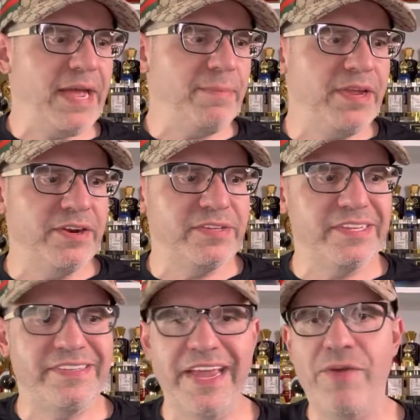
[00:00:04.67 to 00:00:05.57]
I'm here
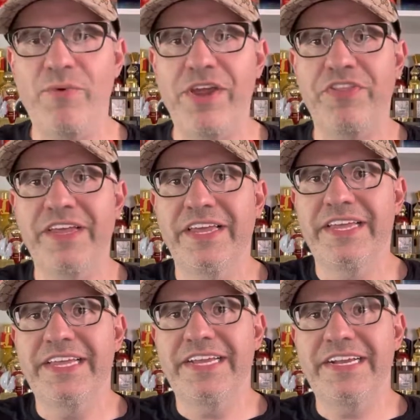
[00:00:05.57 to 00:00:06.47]
today with
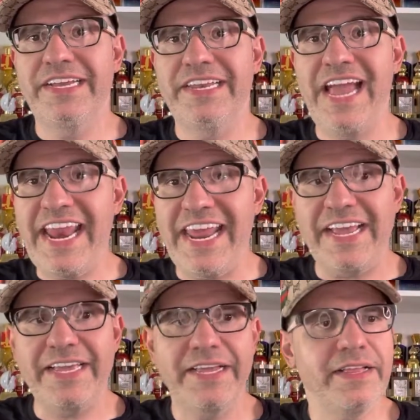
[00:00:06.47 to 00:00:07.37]

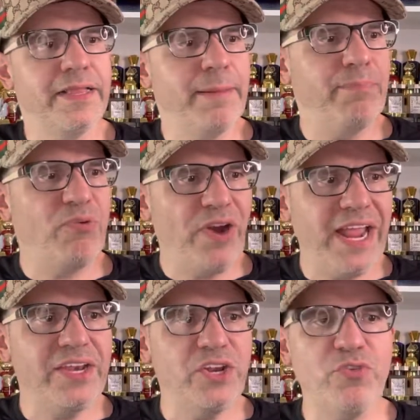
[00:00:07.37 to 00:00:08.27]
Kinetic,
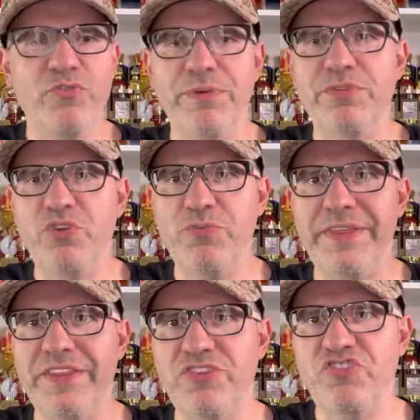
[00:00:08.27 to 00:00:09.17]
brand new from
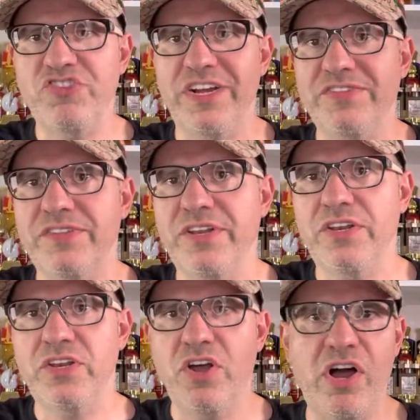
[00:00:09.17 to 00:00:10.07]
Tumi. This just
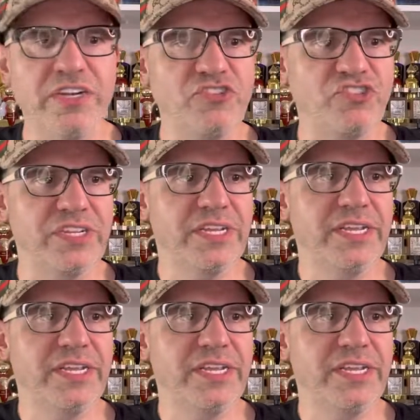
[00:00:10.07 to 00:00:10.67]
launched.